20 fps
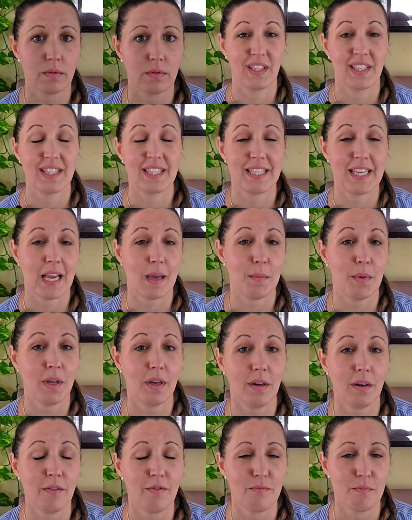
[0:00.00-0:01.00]
The stamina
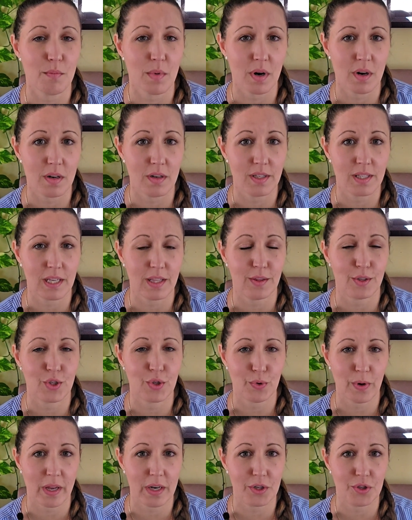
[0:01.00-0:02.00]
of Mars and the
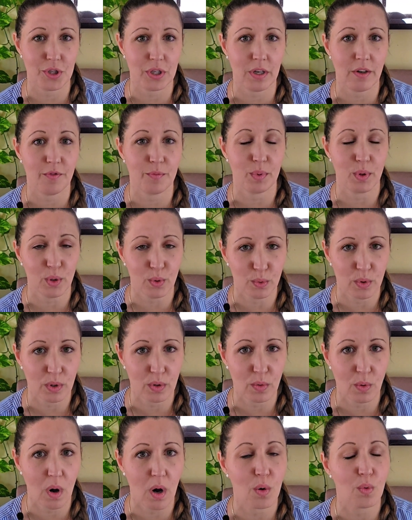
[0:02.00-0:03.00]
strategy of
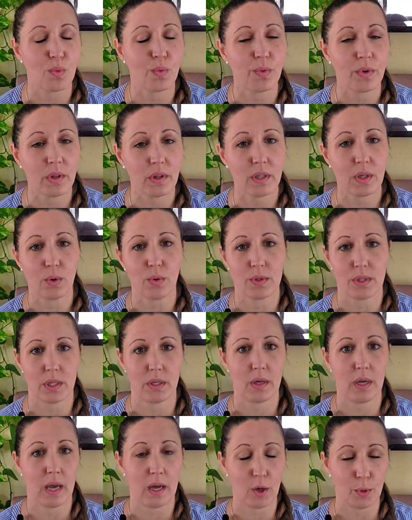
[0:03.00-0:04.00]
Pluto are really going
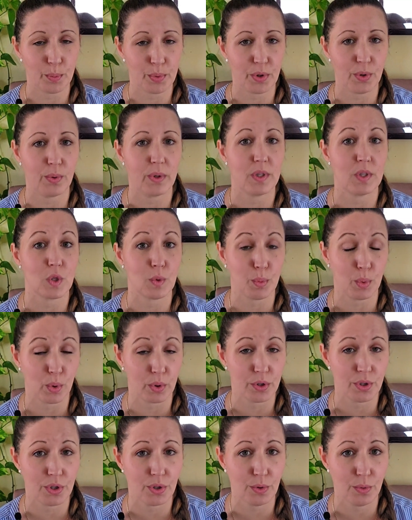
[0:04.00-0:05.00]
to help you and
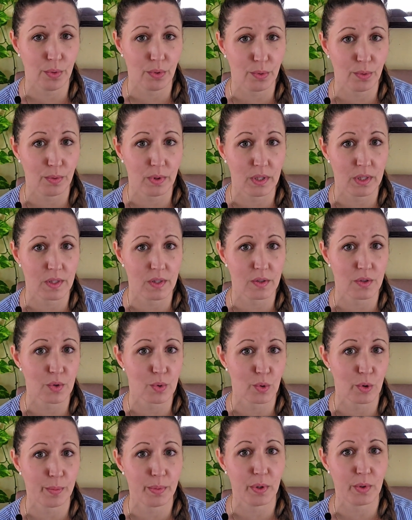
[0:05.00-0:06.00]
support you through this
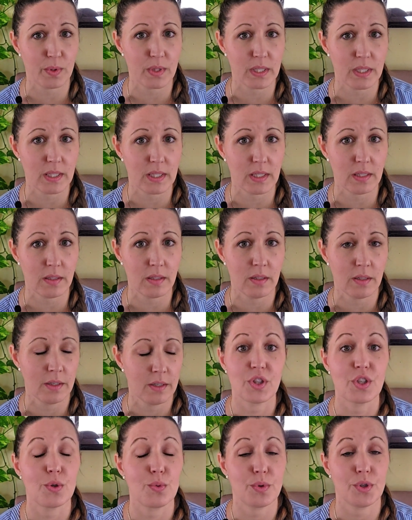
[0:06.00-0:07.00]
Scorpio season
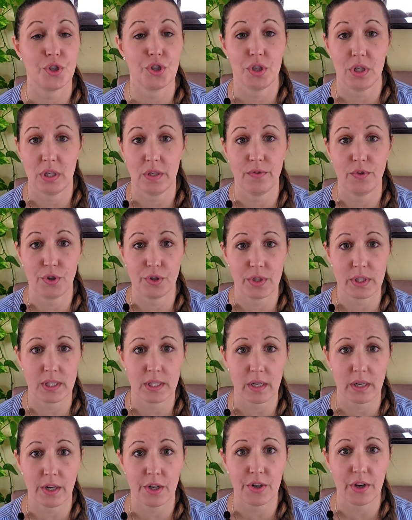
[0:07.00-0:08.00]
to achieve your
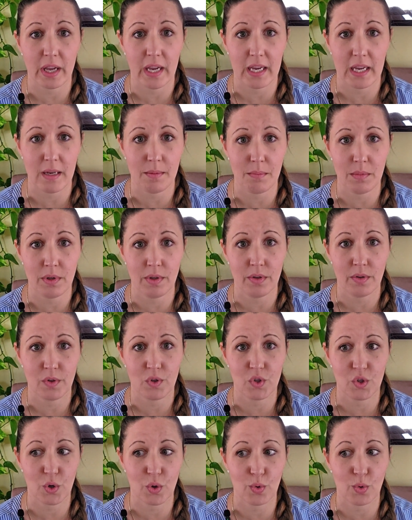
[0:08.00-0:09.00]
desired aim.
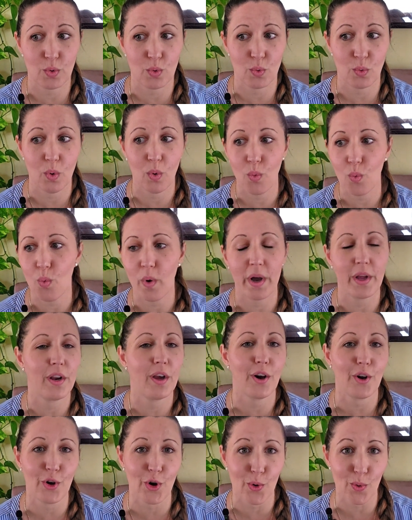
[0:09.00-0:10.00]
So, why
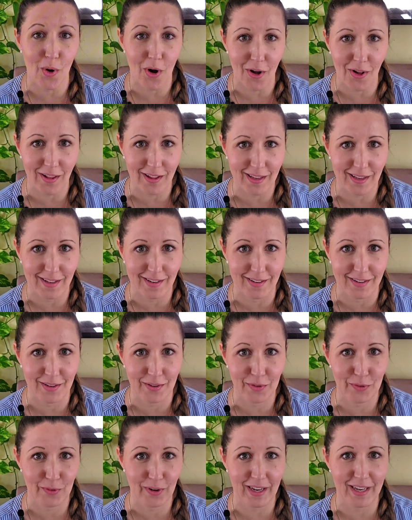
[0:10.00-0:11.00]
not go all in?
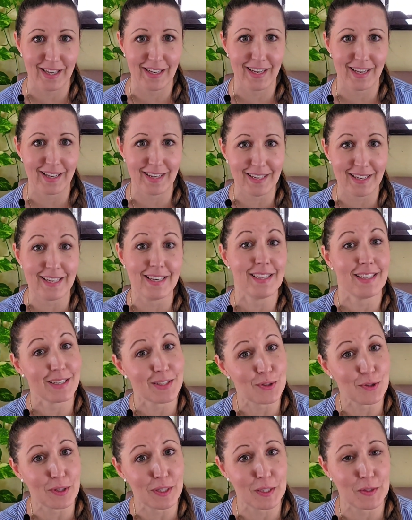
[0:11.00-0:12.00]
right? And in
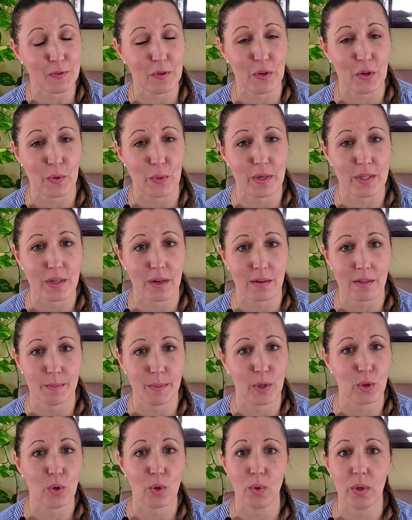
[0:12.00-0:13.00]
yesterday's video, I talked
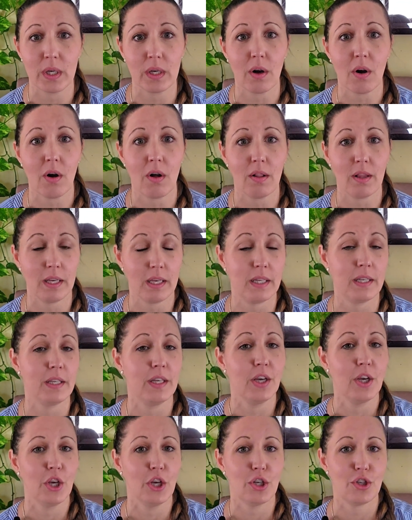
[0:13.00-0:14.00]
about going all in.
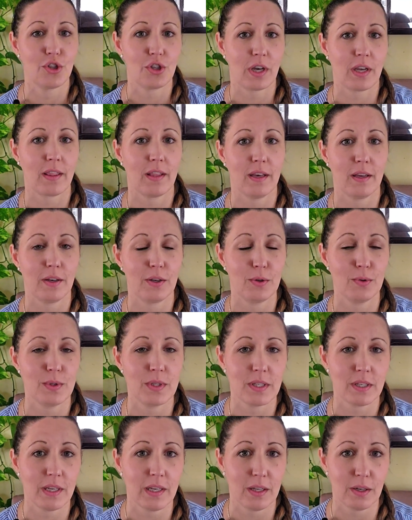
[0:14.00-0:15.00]
Check that
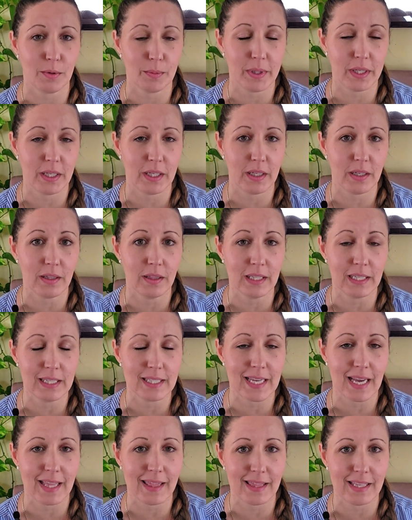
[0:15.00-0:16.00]
out. It'll be
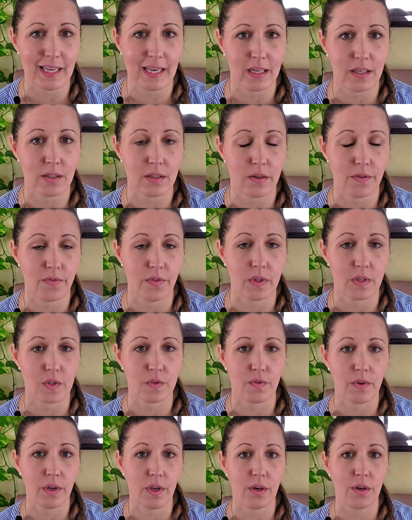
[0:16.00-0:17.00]
linked at the end of this
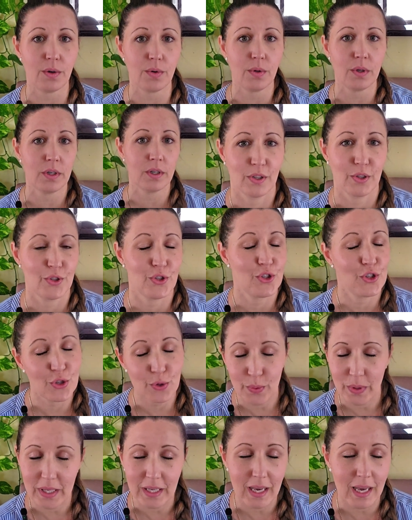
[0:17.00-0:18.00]
video.
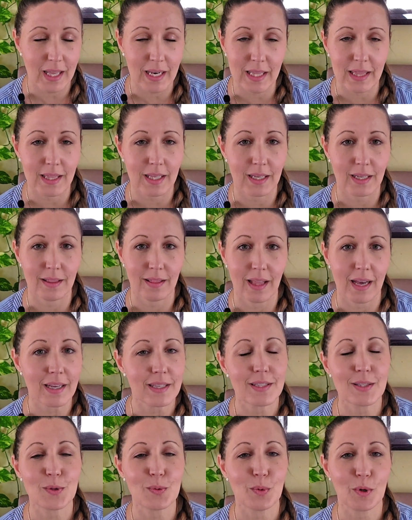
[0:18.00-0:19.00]
Doing anything
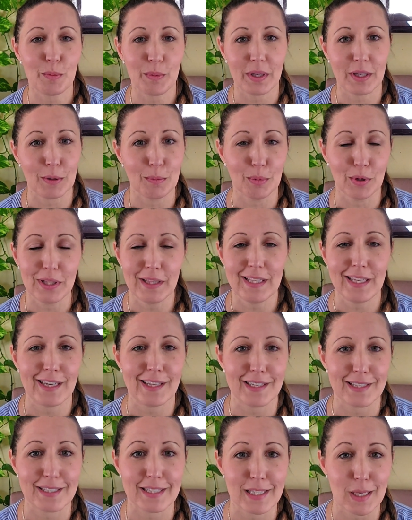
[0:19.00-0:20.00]
less would be completely
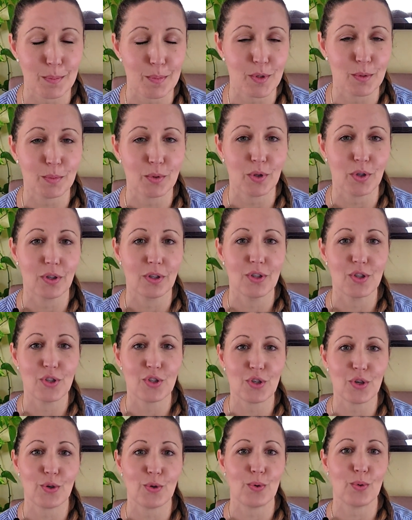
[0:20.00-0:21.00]
unacceptable.
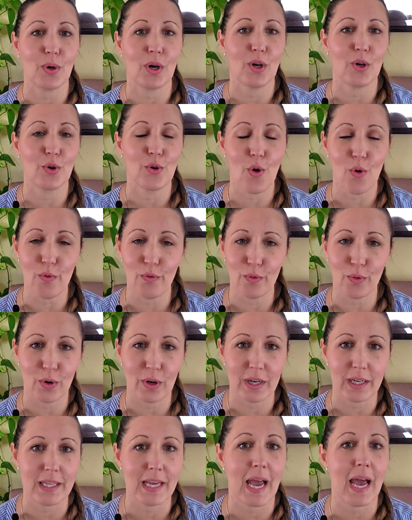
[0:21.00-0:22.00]
So go
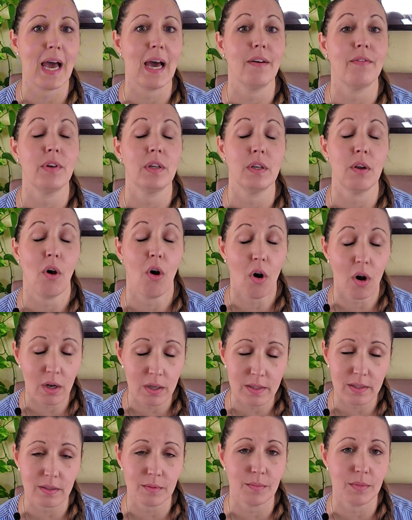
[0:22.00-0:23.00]
for it. Have an
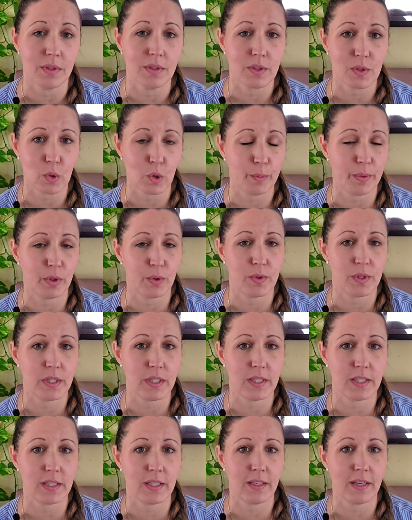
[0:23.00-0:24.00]
awesome Scorpio
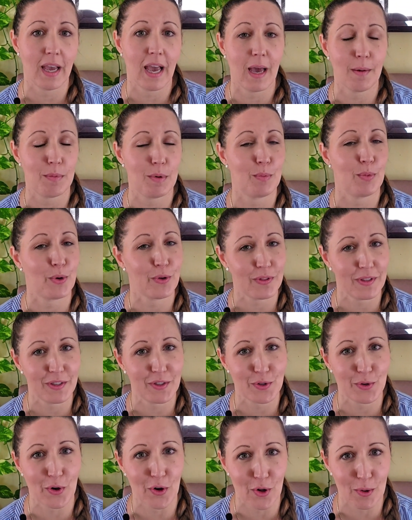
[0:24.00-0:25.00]
season. Happy birthday
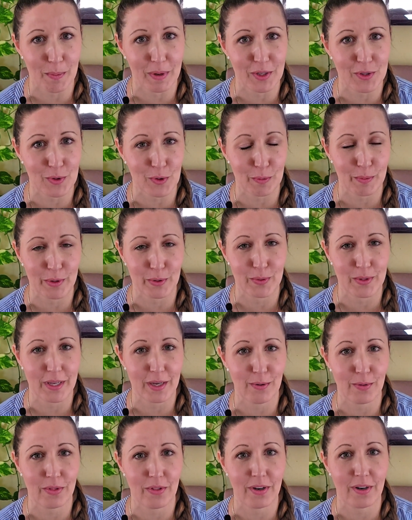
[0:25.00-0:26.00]
to all my Scorpios
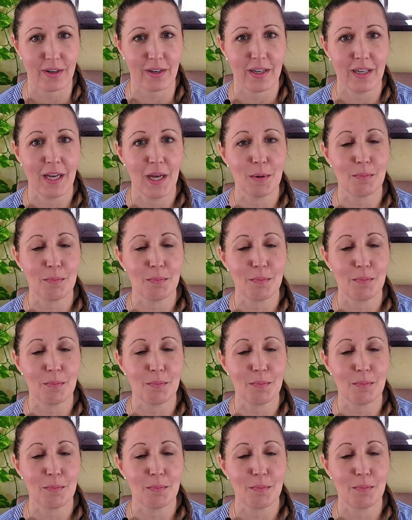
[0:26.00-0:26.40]
out there.